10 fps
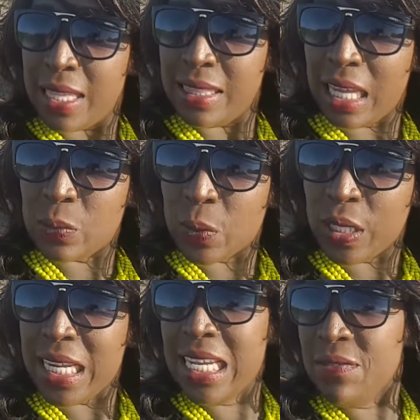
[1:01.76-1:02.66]
that were
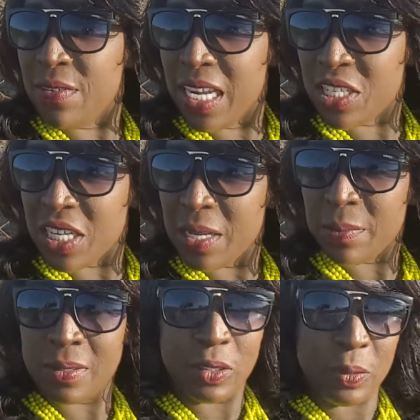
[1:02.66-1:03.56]
in friendship,
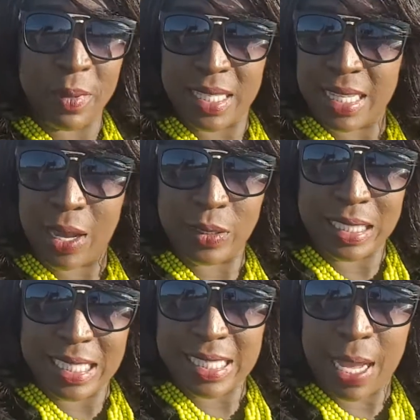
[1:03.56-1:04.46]
don't miss out on this